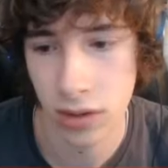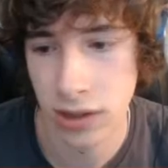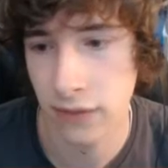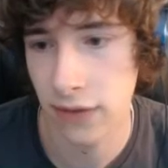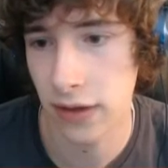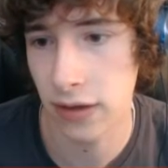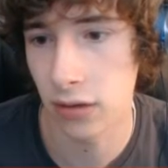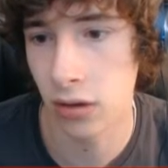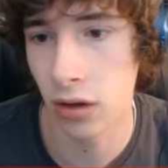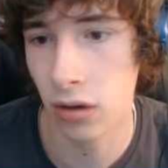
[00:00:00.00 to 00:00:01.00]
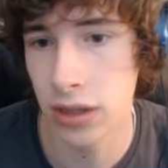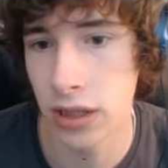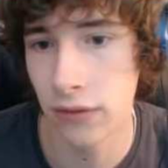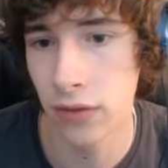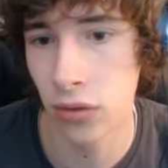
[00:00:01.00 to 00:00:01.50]
Of it. Oh, I
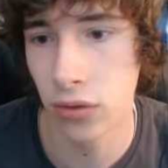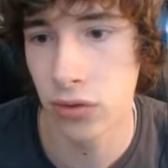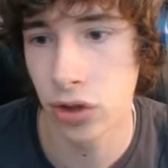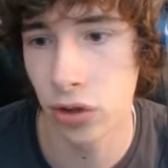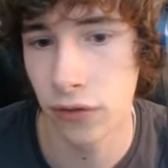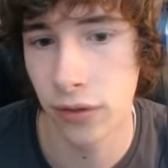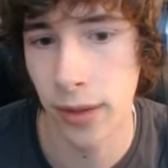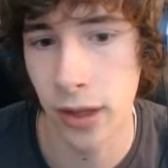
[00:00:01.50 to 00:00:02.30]
didn't even know there was a door from here.